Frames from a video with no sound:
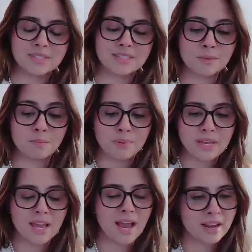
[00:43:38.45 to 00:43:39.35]
to
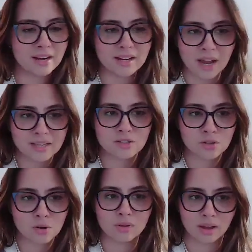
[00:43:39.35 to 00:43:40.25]
be at an
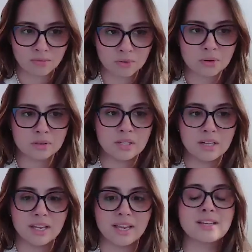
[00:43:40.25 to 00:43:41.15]
ISO level
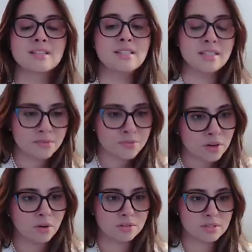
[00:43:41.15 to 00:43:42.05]
is
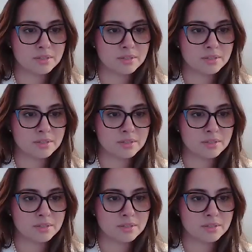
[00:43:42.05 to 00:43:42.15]
difficult,